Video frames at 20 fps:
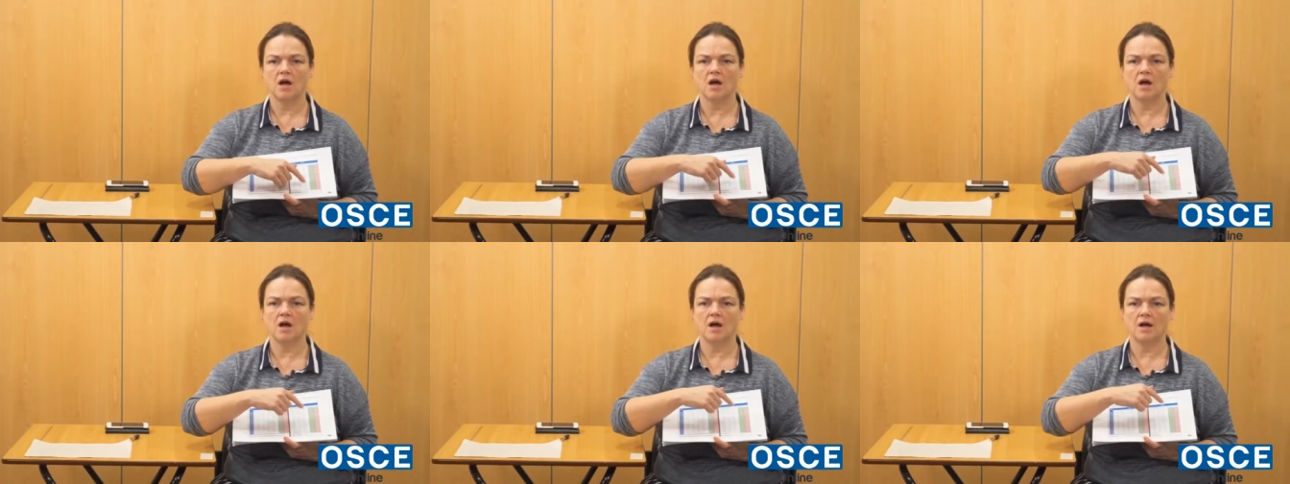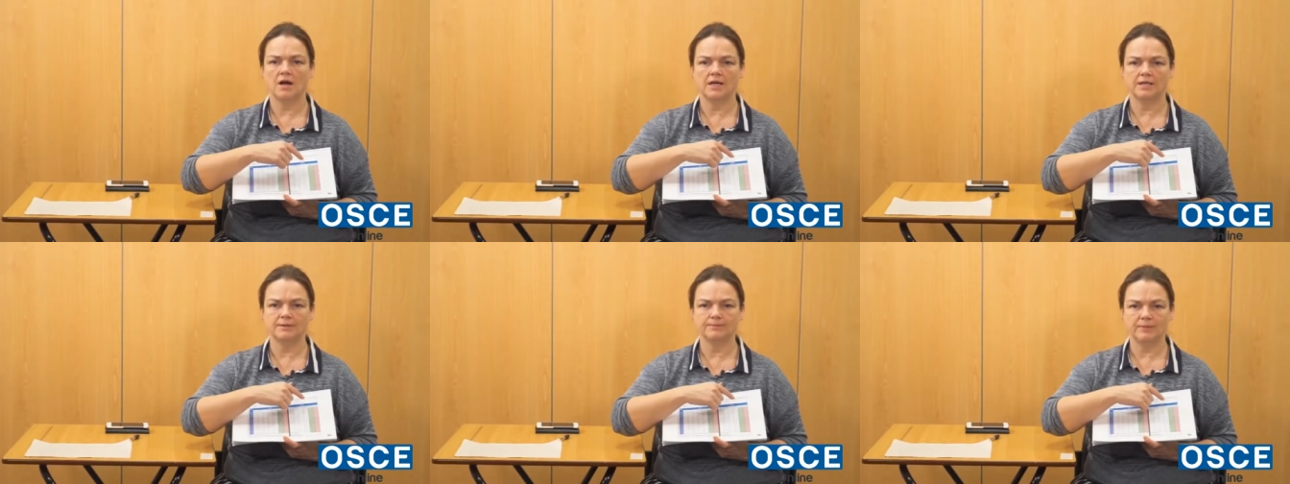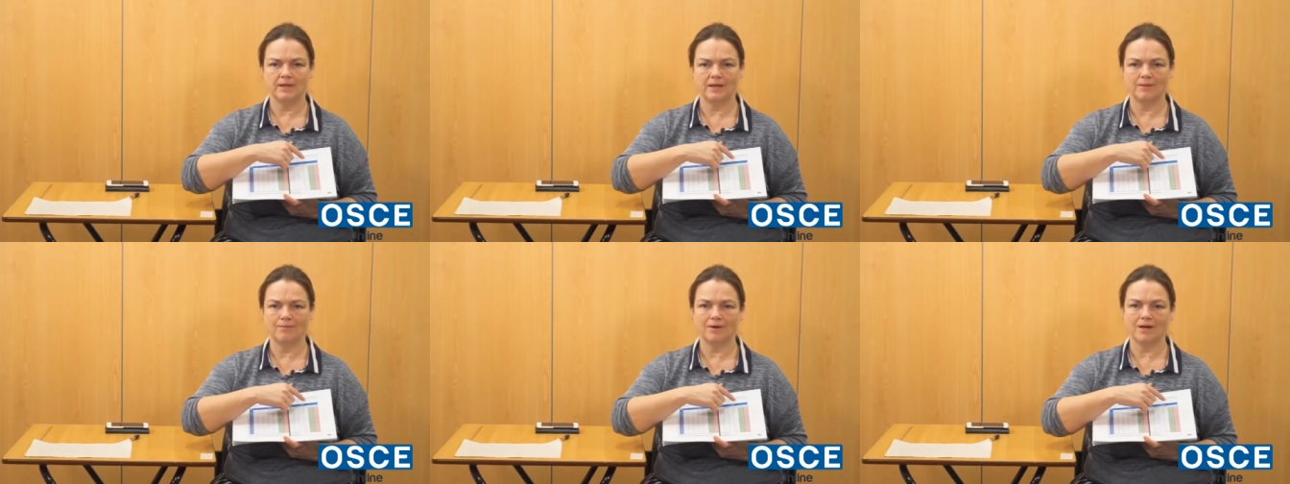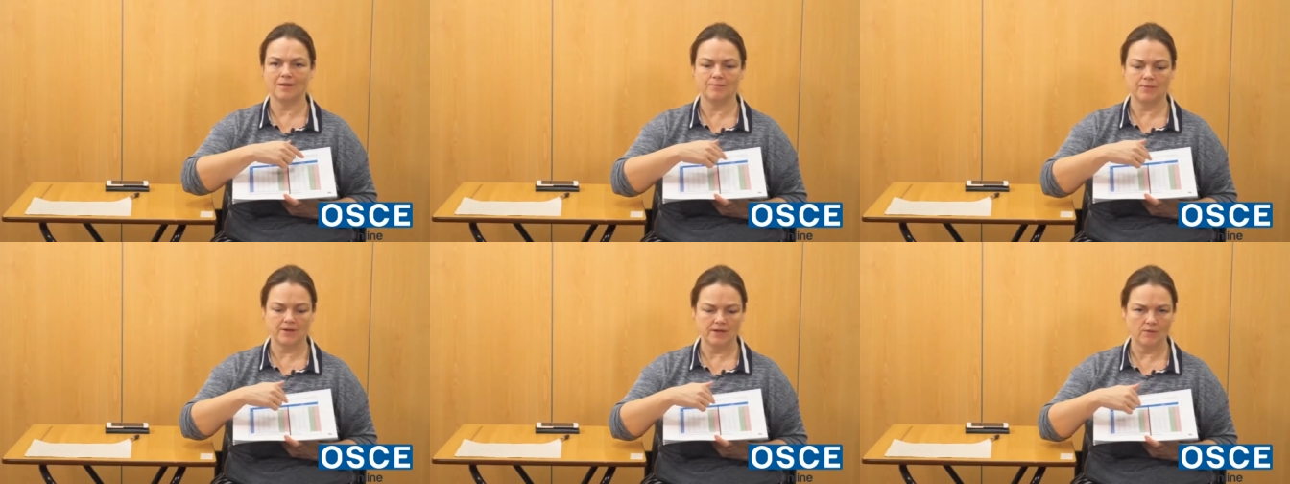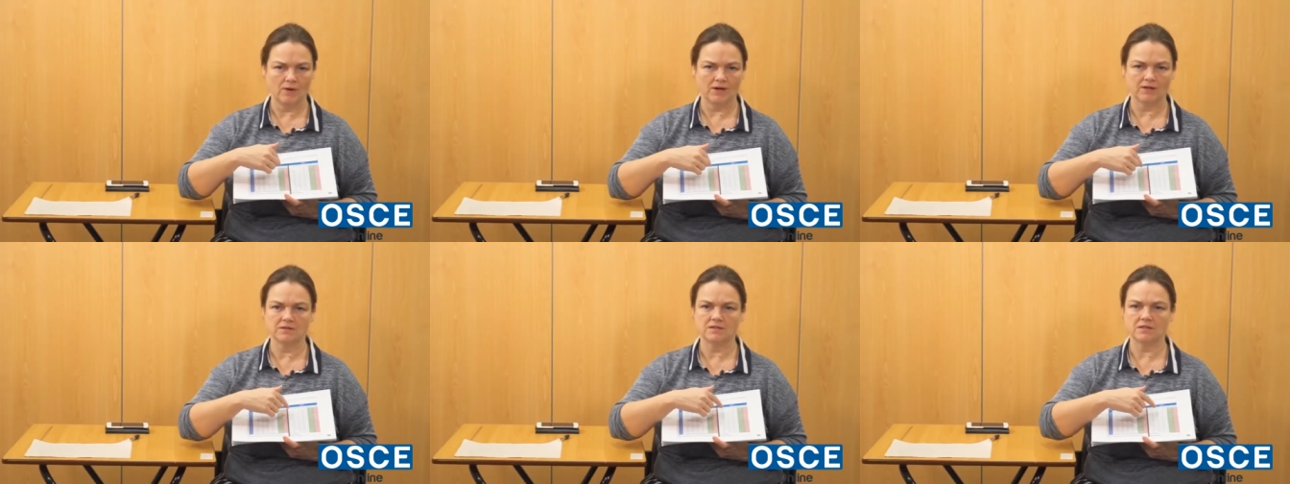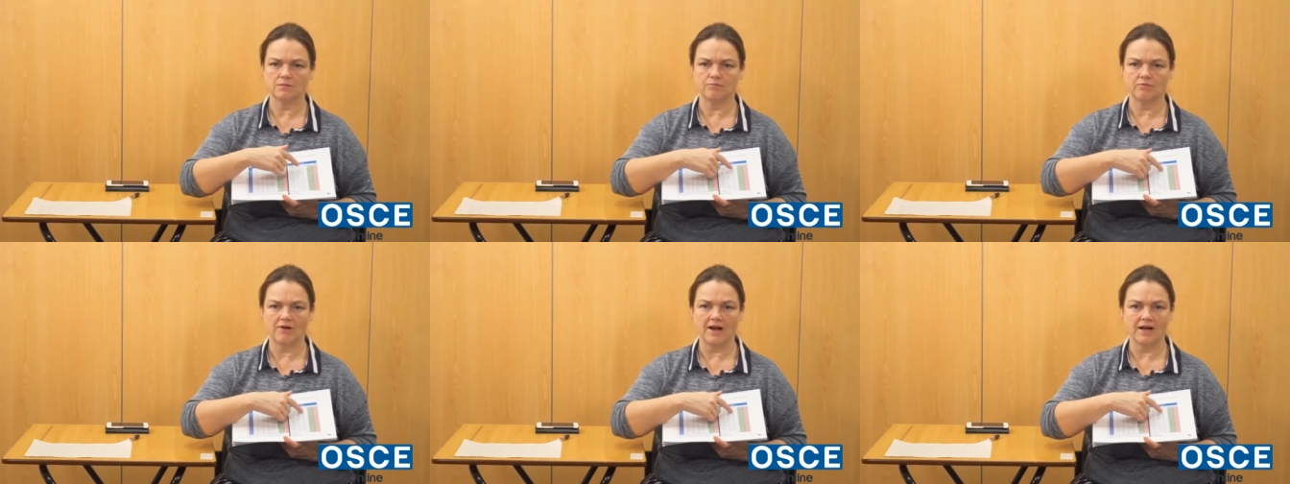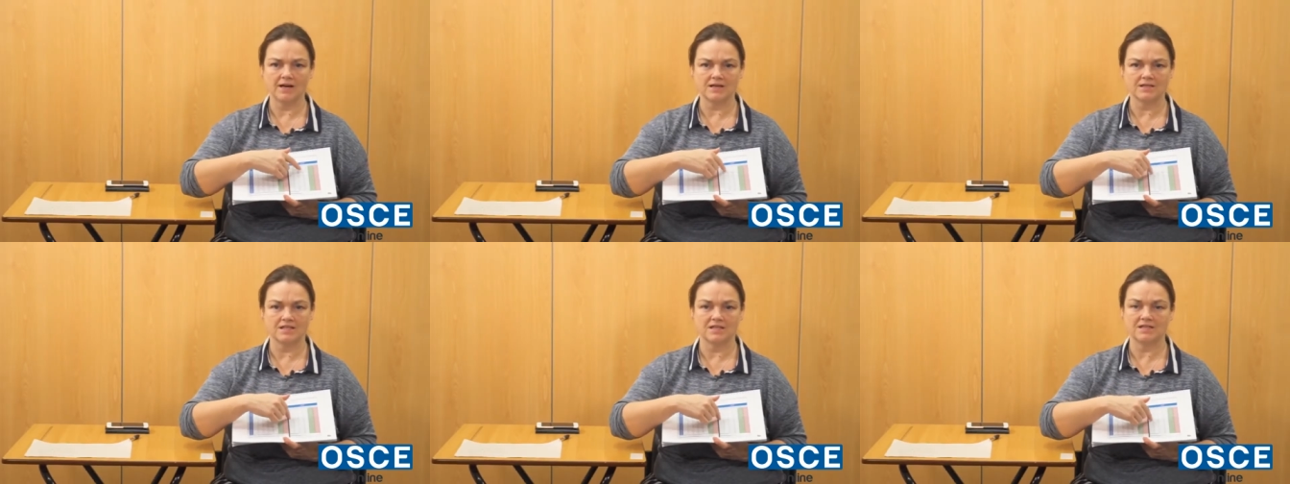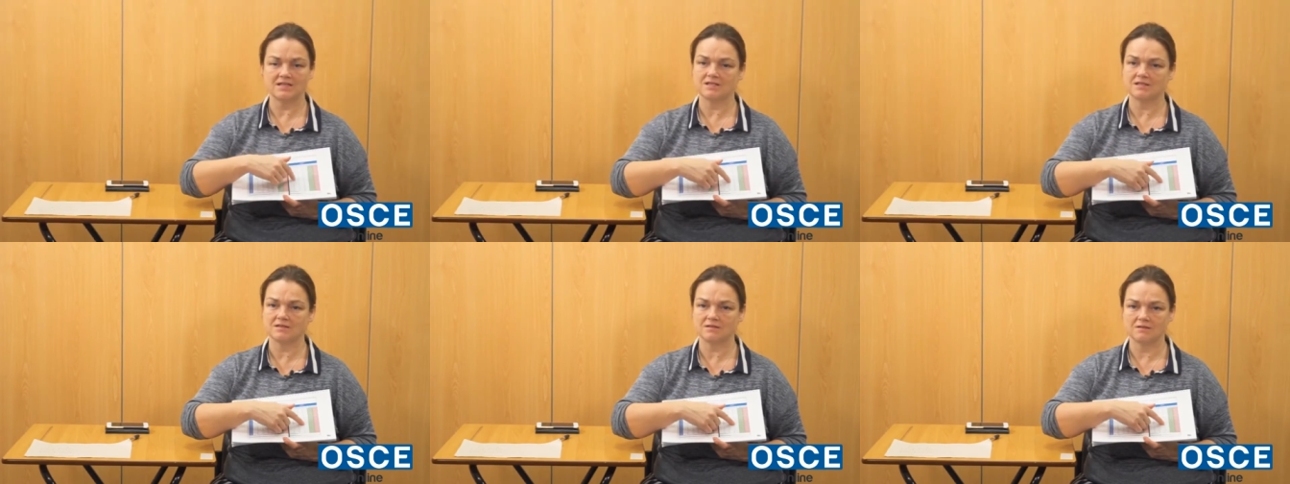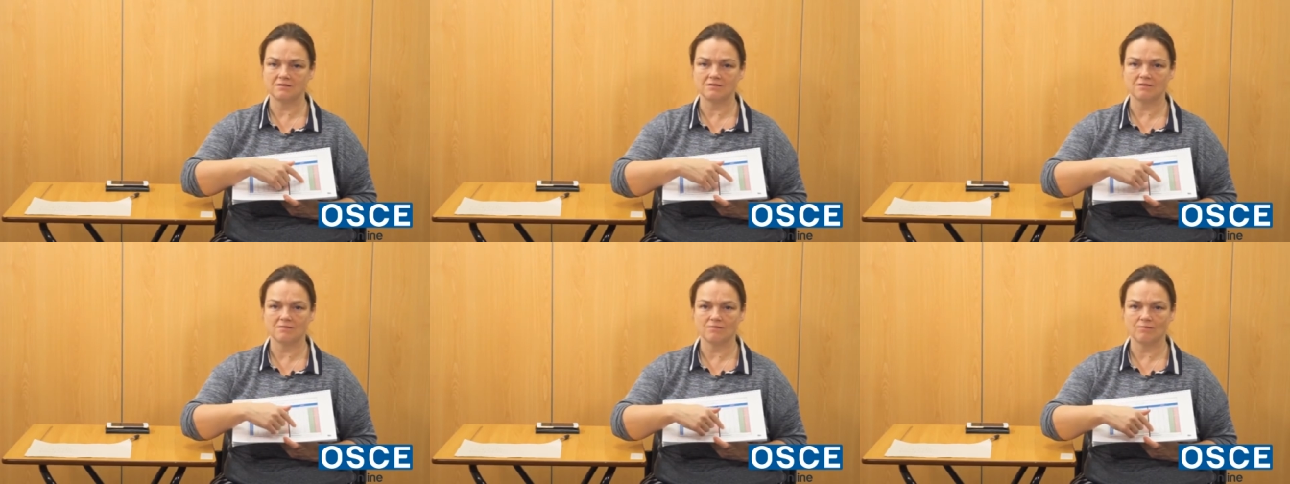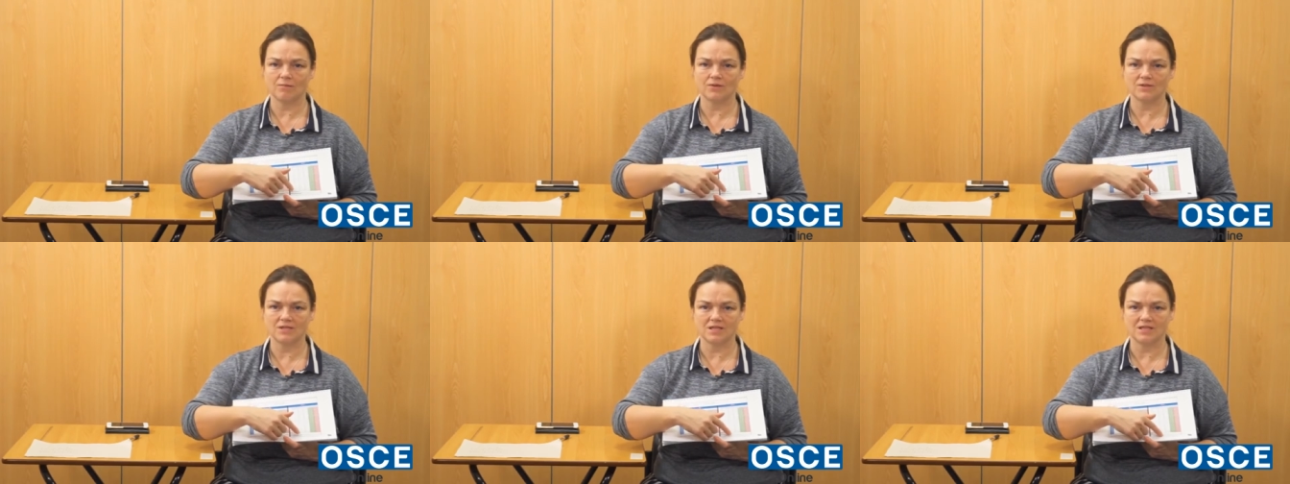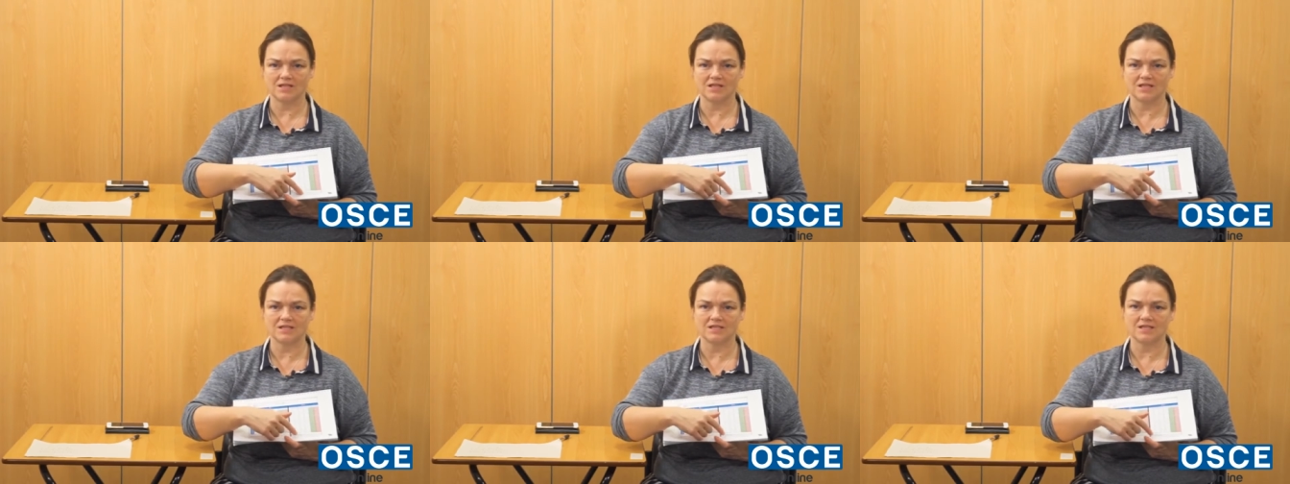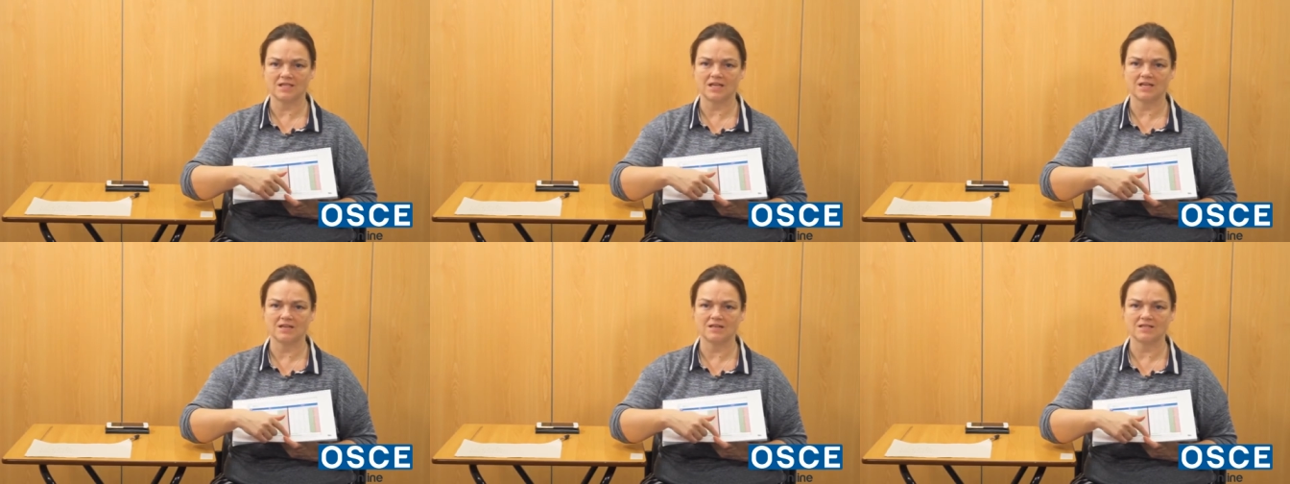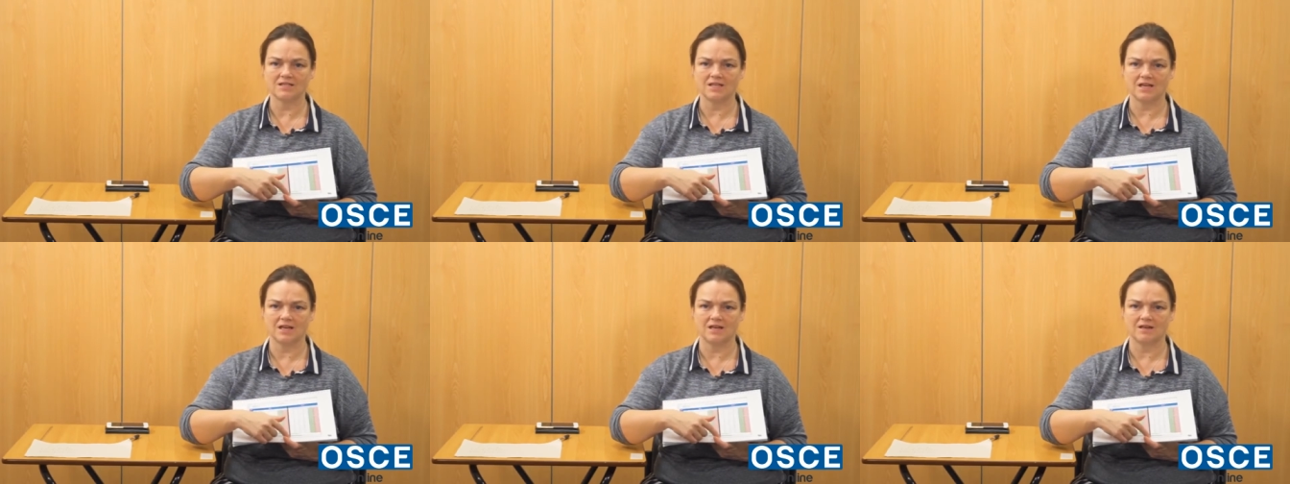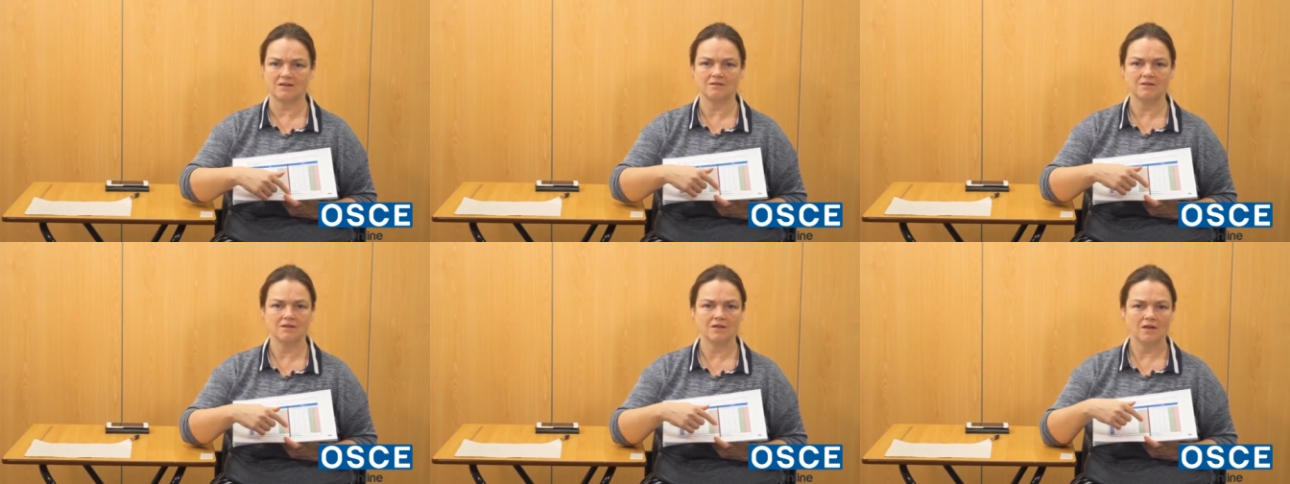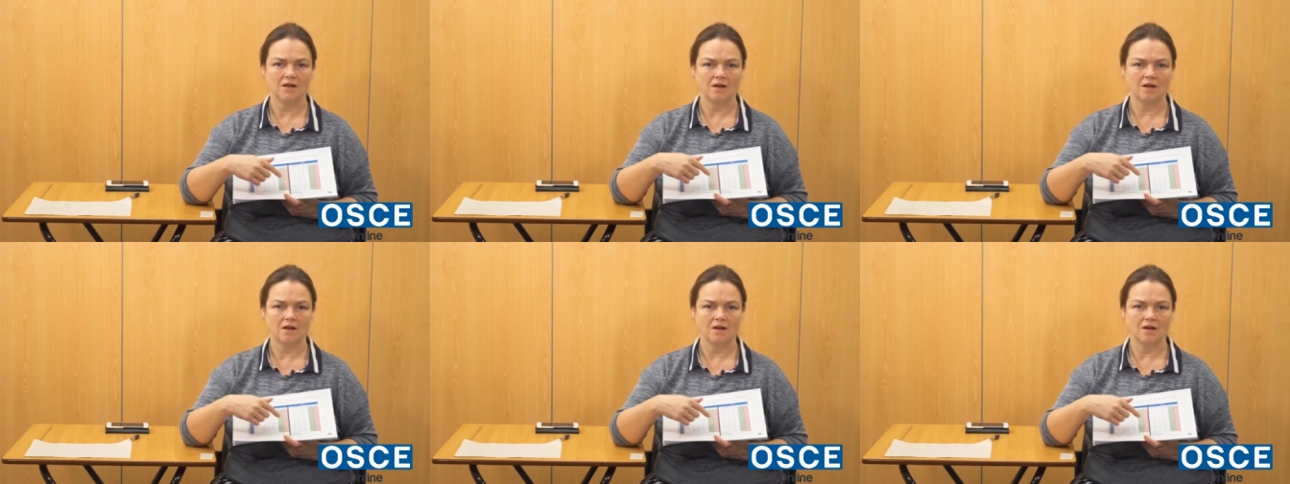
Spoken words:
It might be well to practice putting these things in